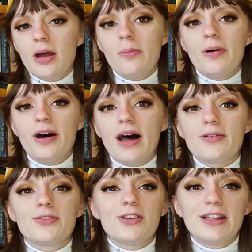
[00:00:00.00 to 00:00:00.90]
But I
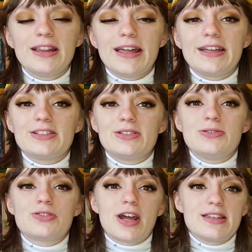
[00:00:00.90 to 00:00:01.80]
would really like
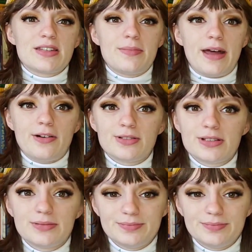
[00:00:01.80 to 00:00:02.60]
to try some out.